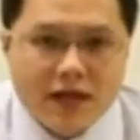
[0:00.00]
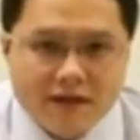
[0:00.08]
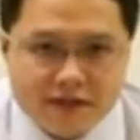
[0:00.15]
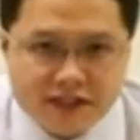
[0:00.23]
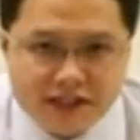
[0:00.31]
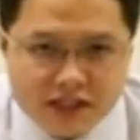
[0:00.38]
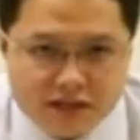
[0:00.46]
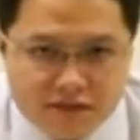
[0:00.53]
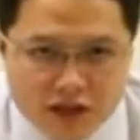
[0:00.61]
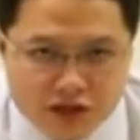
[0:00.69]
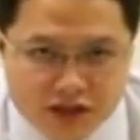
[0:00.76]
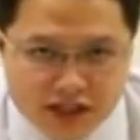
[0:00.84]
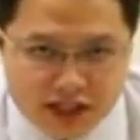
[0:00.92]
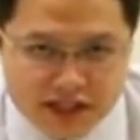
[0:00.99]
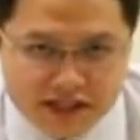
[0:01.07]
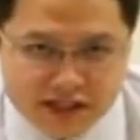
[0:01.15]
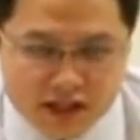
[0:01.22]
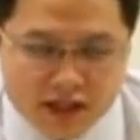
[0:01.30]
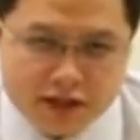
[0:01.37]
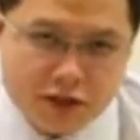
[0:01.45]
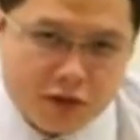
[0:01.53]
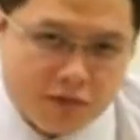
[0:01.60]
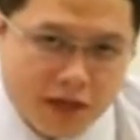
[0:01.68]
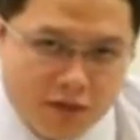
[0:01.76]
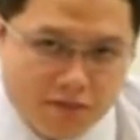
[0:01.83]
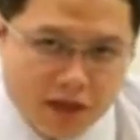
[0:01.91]
have 6 function keys and
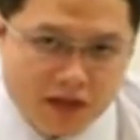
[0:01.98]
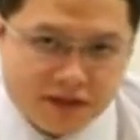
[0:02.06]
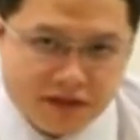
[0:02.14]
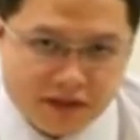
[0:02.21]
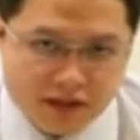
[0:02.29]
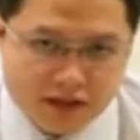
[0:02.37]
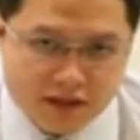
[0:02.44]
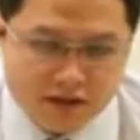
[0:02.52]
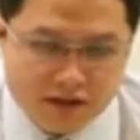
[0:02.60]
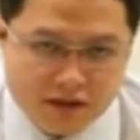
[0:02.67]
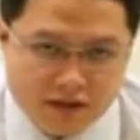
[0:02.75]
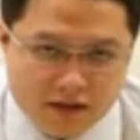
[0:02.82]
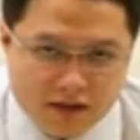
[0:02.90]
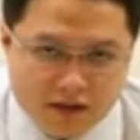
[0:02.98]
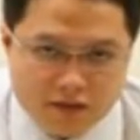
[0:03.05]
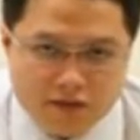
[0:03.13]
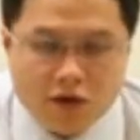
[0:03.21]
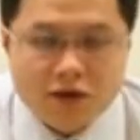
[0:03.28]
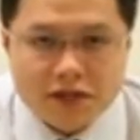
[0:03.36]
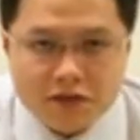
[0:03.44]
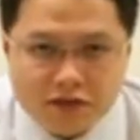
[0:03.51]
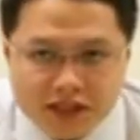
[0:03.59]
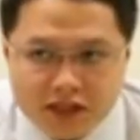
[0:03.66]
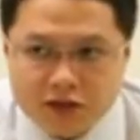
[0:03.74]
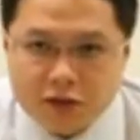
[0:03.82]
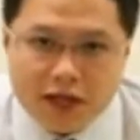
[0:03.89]
2 mini buttons for the
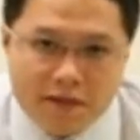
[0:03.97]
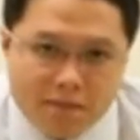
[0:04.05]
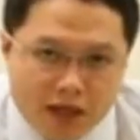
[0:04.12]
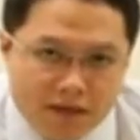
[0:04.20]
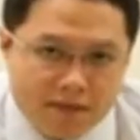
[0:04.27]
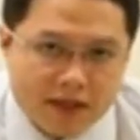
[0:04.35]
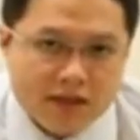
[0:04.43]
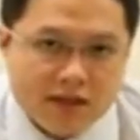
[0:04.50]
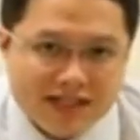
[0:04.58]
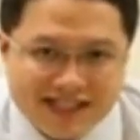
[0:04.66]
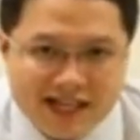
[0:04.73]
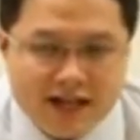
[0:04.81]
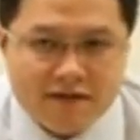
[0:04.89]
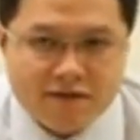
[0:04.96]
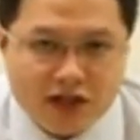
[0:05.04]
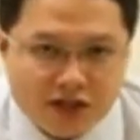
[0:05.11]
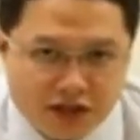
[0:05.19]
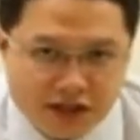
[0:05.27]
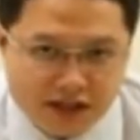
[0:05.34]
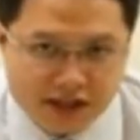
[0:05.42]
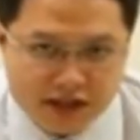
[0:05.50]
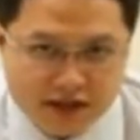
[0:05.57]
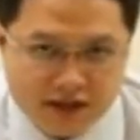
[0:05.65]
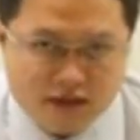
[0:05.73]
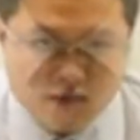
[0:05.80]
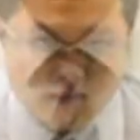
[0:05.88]
user to implement desired functions.